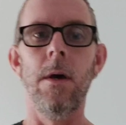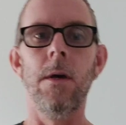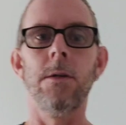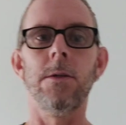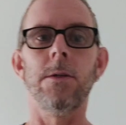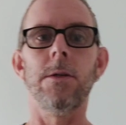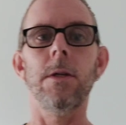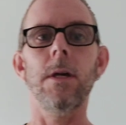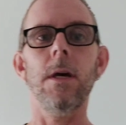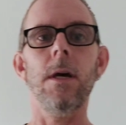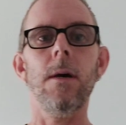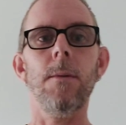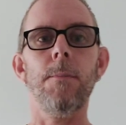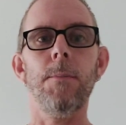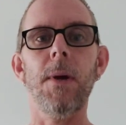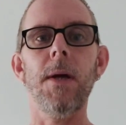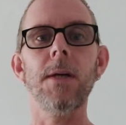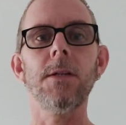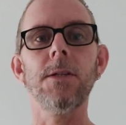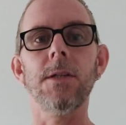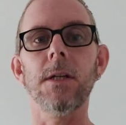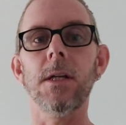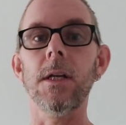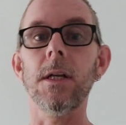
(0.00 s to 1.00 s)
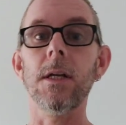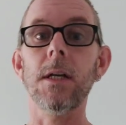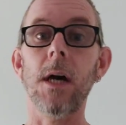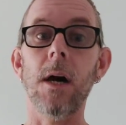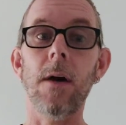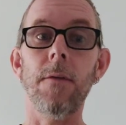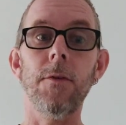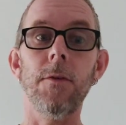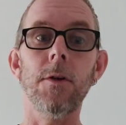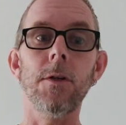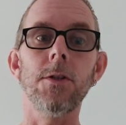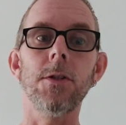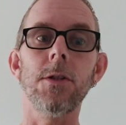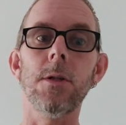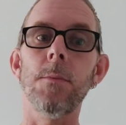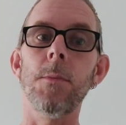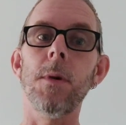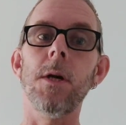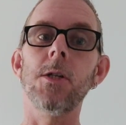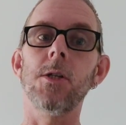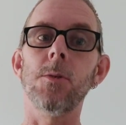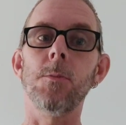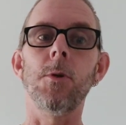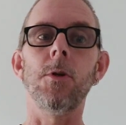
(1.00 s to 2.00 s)
So that basically covers the
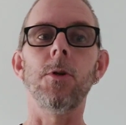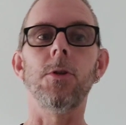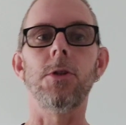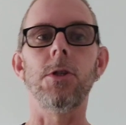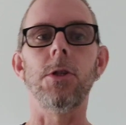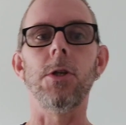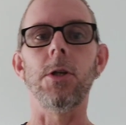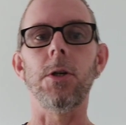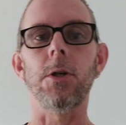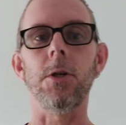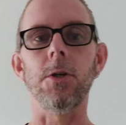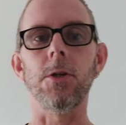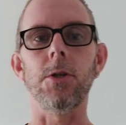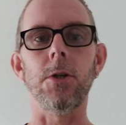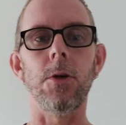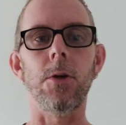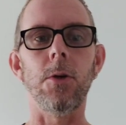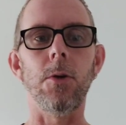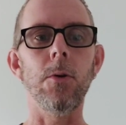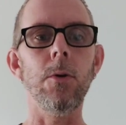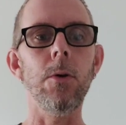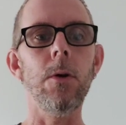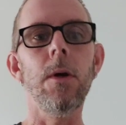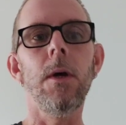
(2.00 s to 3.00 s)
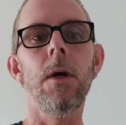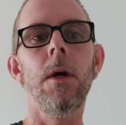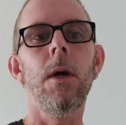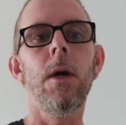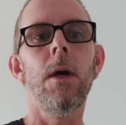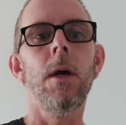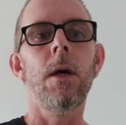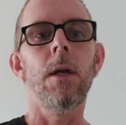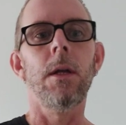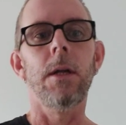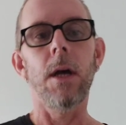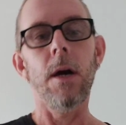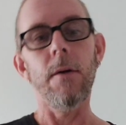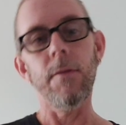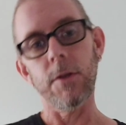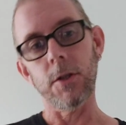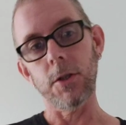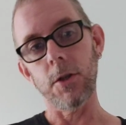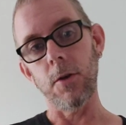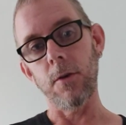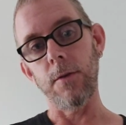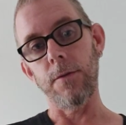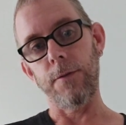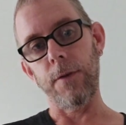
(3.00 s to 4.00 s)
measurements that you can do. The other
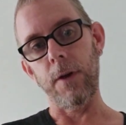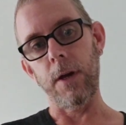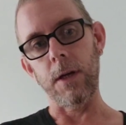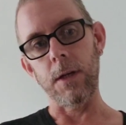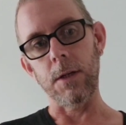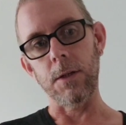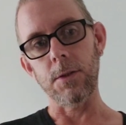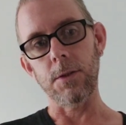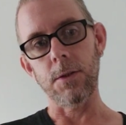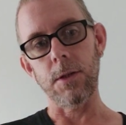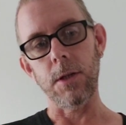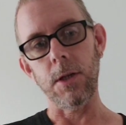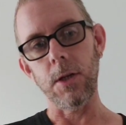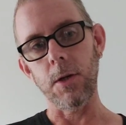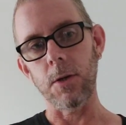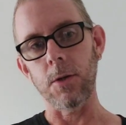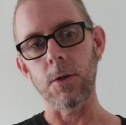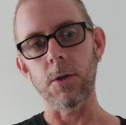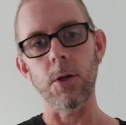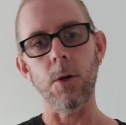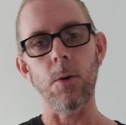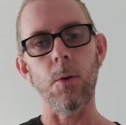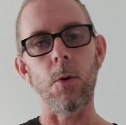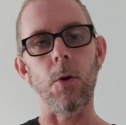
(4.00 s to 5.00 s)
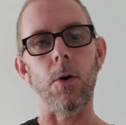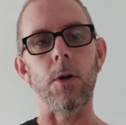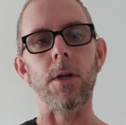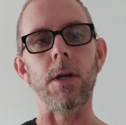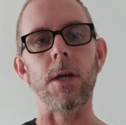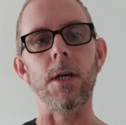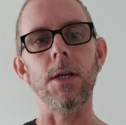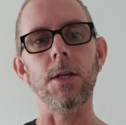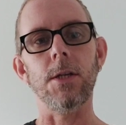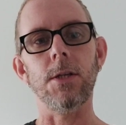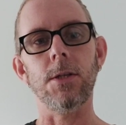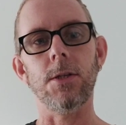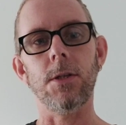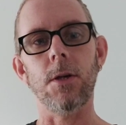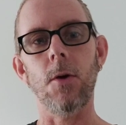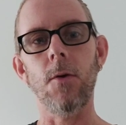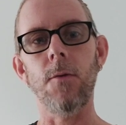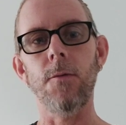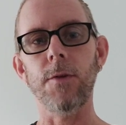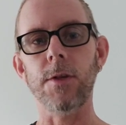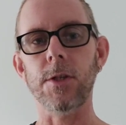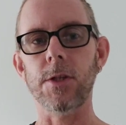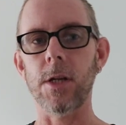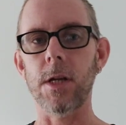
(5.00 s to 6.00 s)
2 things that you can do on this,
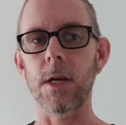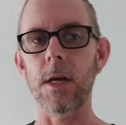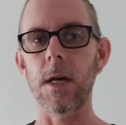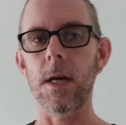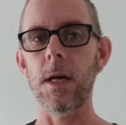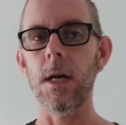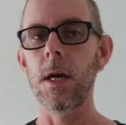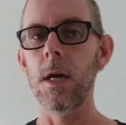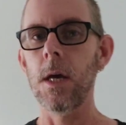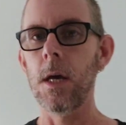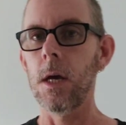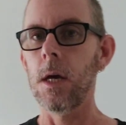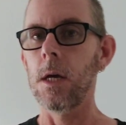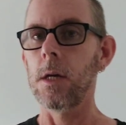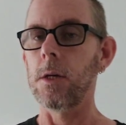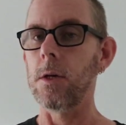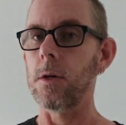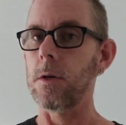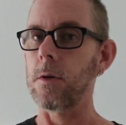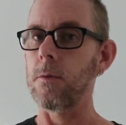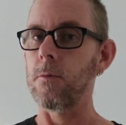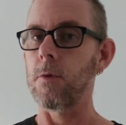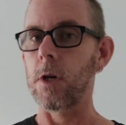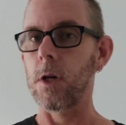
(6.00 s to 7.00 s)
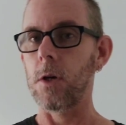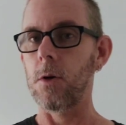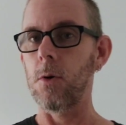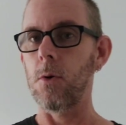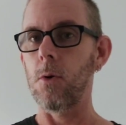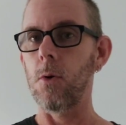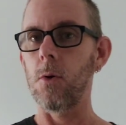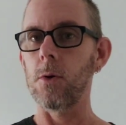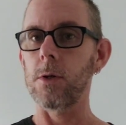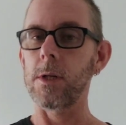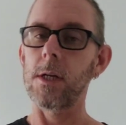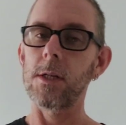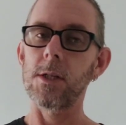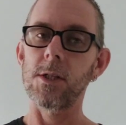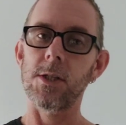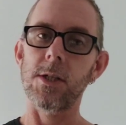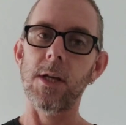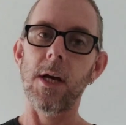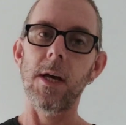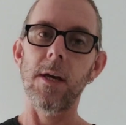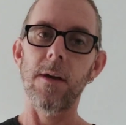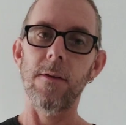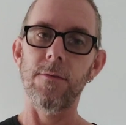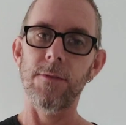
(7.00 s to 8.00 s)
obviously you can record and
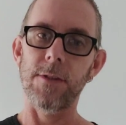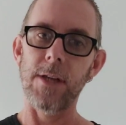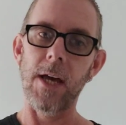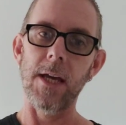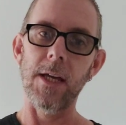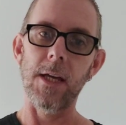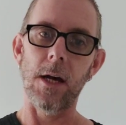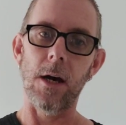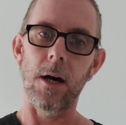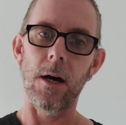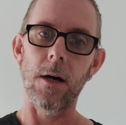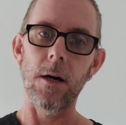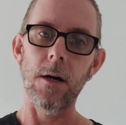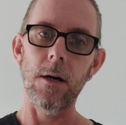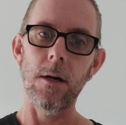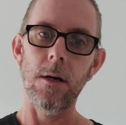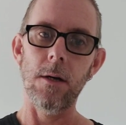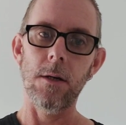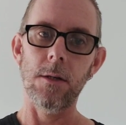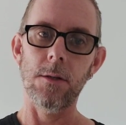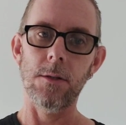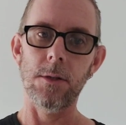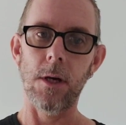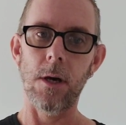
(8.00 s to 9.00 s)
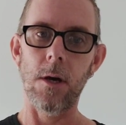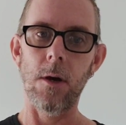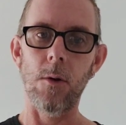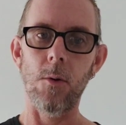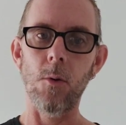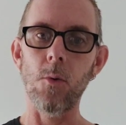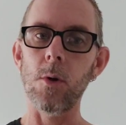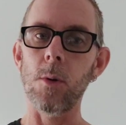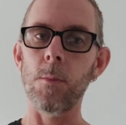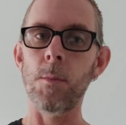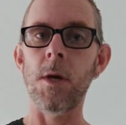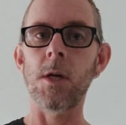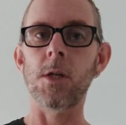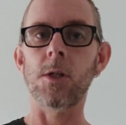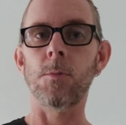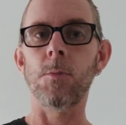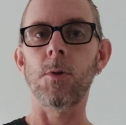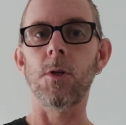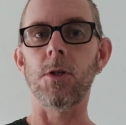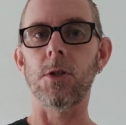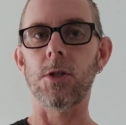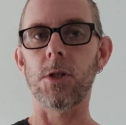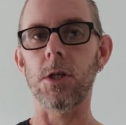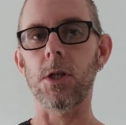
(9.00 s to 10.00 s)
save data. So all the measurements